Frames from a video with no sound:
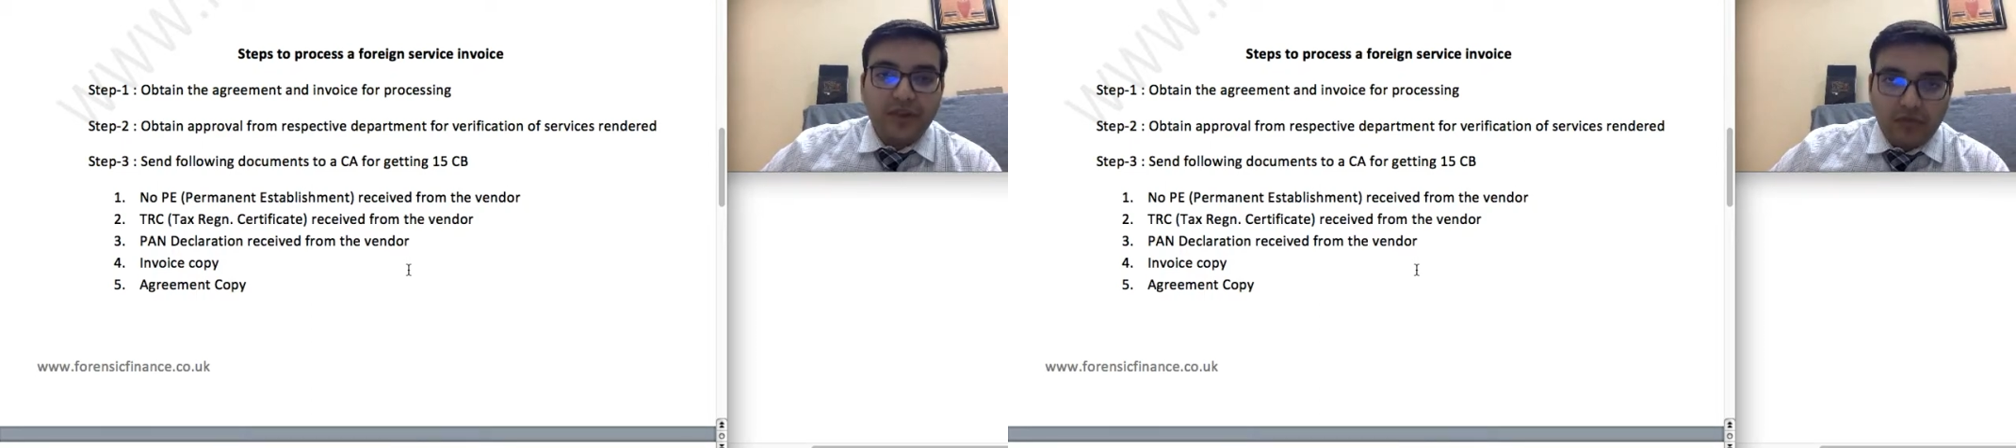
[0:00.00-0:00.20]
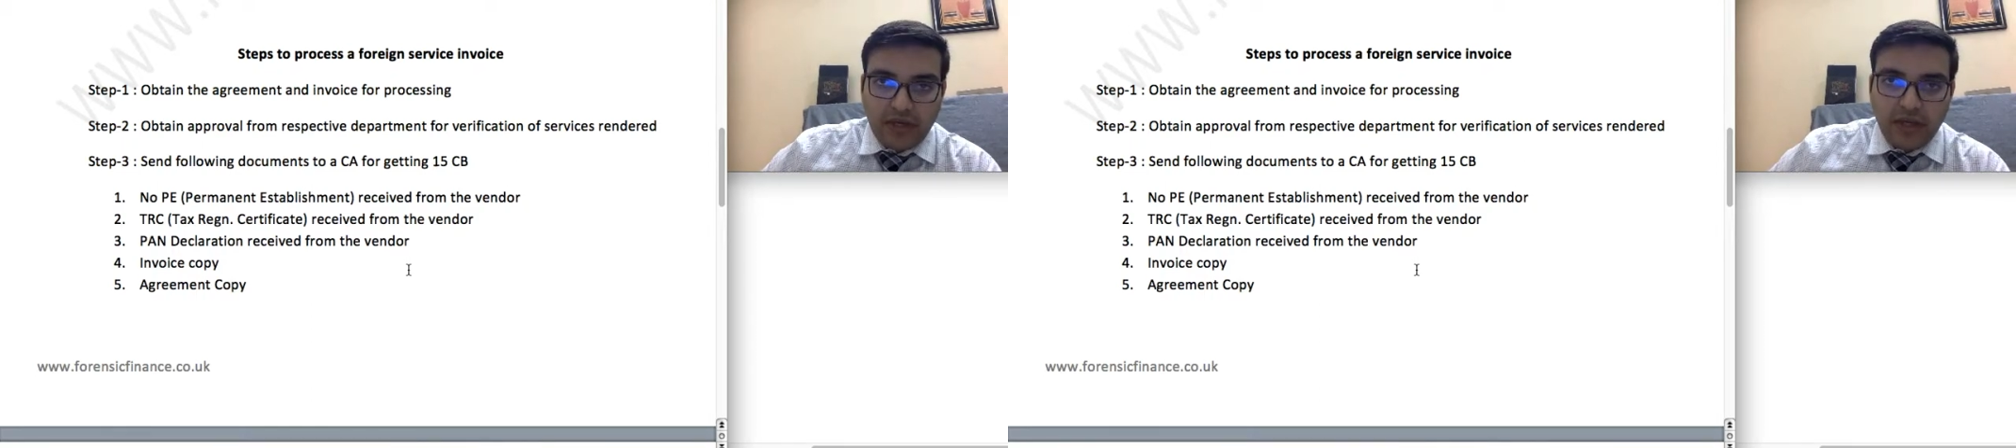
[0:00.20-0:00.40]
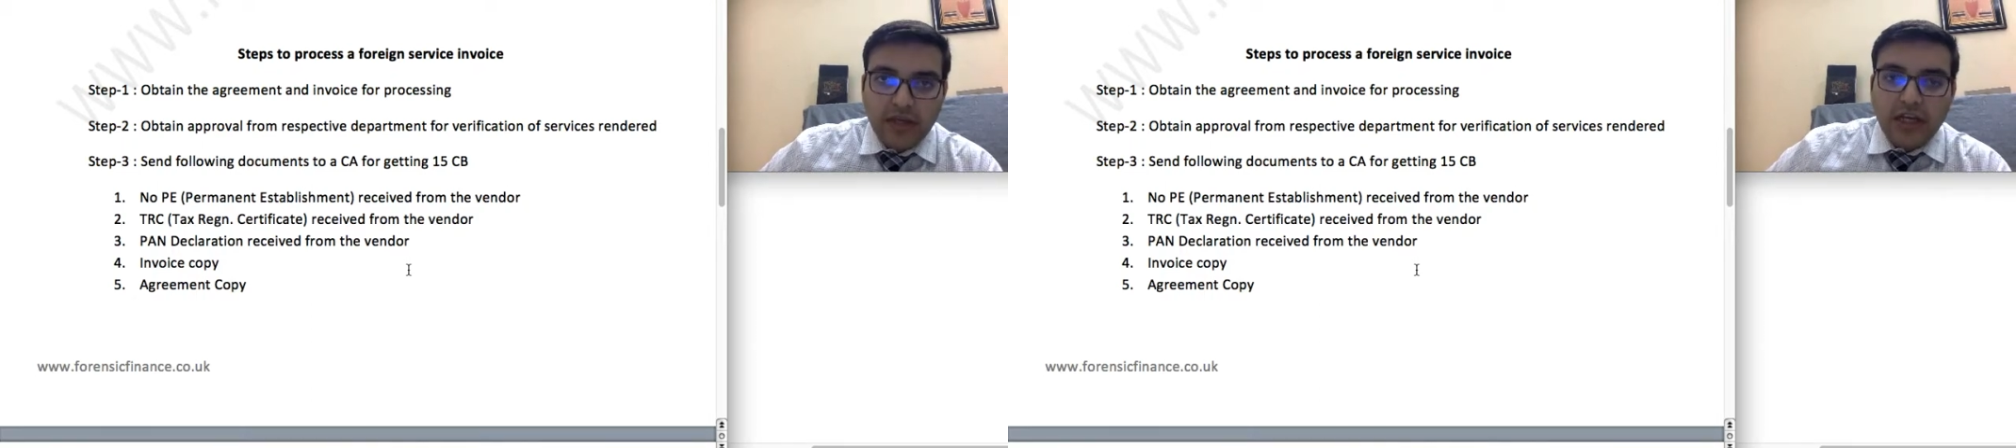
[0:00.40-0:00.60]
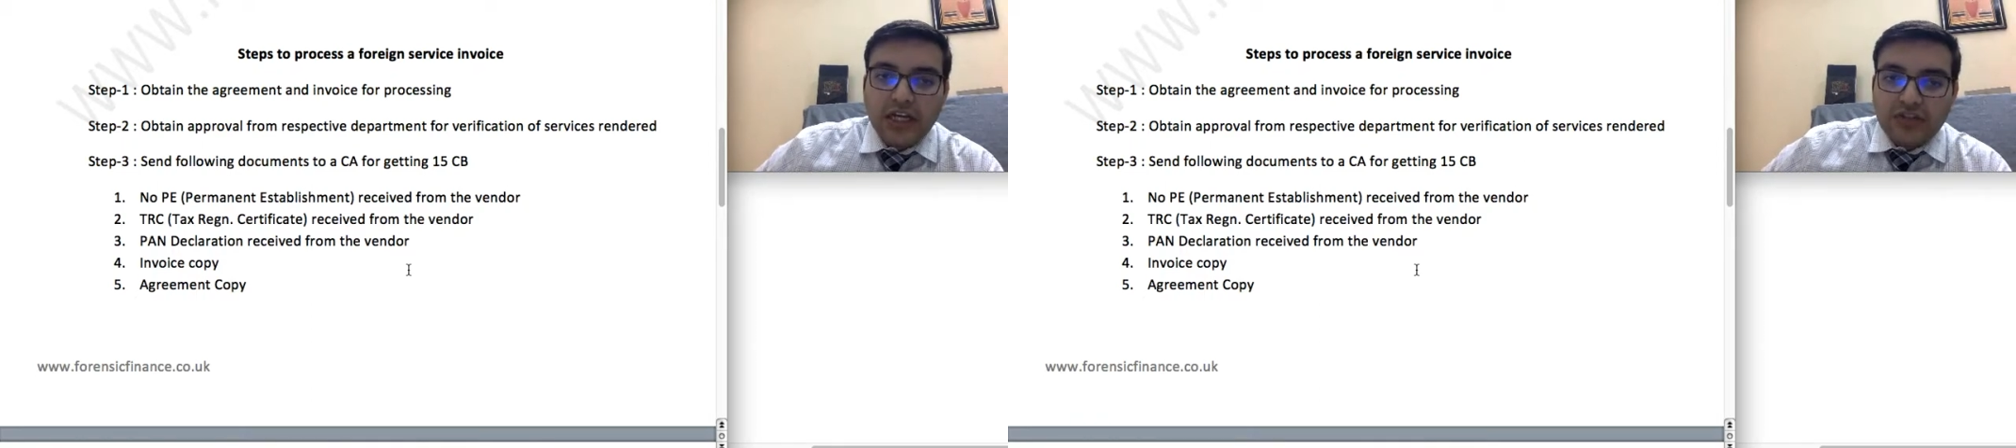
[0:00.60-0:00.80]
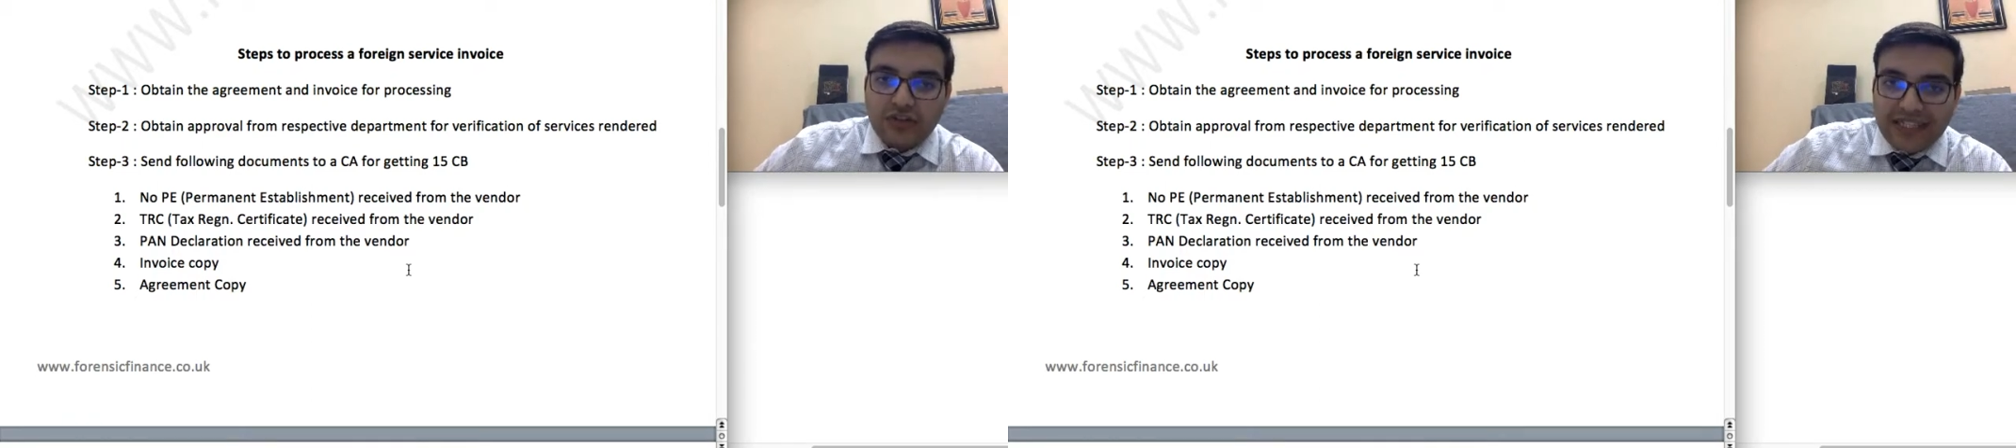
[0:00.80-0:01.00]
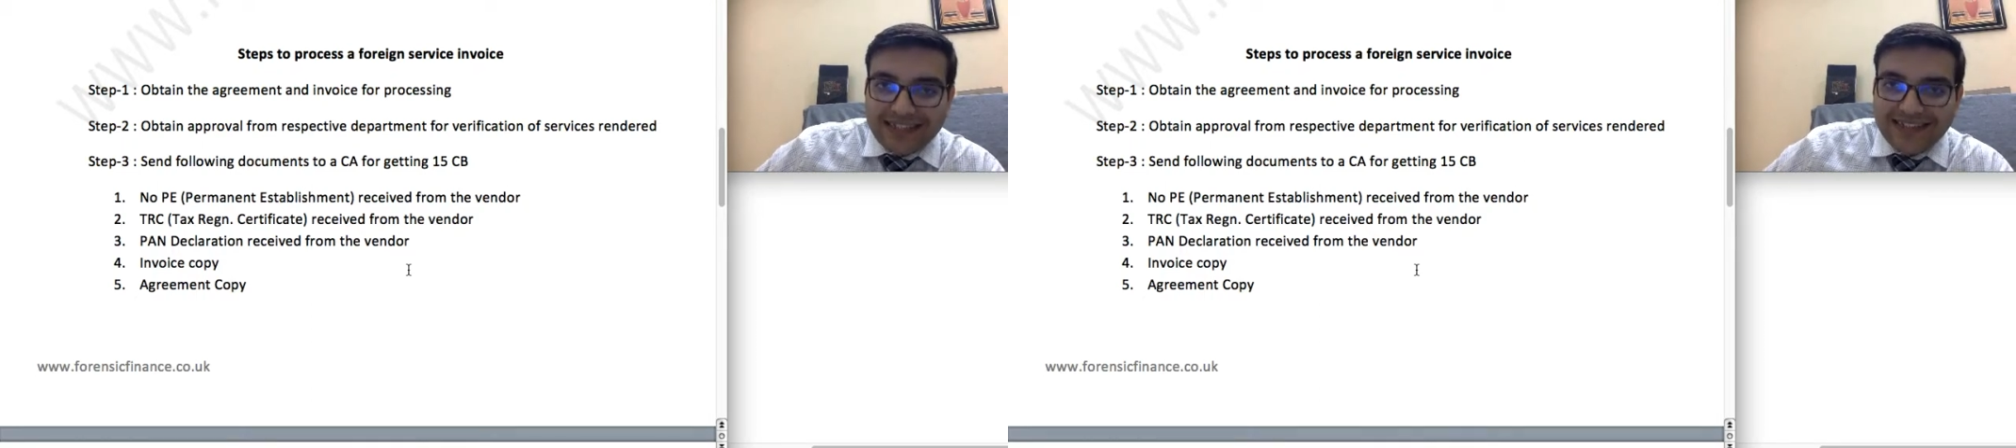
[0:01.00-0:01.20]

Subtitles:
Okay, these